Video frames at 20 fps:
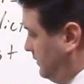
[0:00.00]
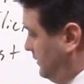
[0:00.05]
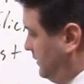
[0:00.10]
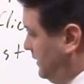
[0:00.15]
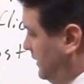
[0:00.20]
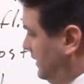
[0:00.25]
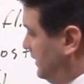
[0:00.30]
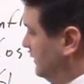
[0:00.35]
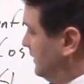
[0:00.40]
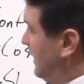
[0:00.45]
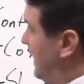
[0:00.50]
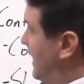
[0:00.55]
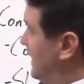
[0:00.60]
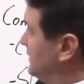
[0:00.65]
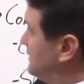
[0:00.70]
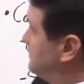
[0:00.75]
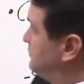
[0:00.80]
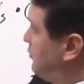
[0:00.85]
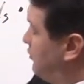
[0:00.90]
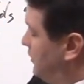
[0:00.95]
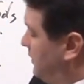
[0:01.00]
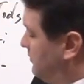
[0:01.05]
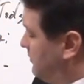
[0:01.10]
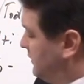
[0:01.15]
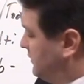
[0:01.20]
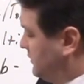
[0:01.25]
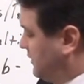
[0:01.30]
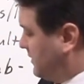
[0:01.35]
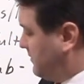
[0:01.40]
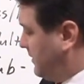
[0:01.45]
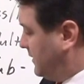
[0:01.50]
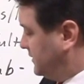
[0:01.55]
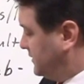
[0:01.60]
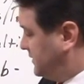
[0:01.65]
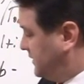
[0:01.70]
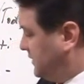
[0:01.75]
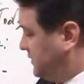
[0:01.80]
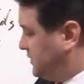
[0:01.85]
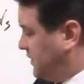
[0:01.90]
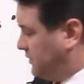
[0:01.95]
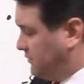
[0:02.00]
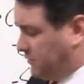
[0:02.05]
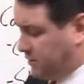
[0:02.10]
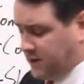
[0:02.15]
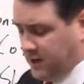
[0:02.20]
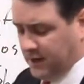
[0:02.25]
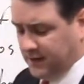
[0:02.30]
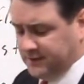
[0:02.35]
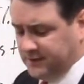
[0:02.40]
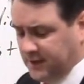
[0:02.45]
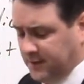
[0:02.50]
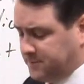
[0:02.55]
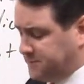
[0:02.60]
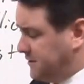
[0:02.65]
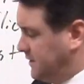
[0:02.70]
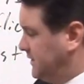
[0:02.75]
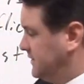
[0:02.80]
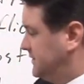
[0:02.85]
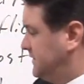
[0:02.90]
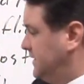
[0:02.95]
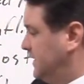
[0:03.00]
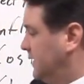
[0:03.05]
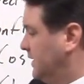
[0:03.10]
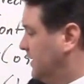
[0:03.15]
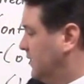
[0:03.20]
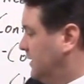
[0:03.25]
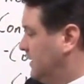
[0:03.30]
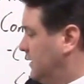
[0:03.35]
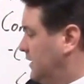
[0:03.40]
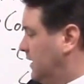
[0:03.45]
the last point I want to talk about just in general concepts is the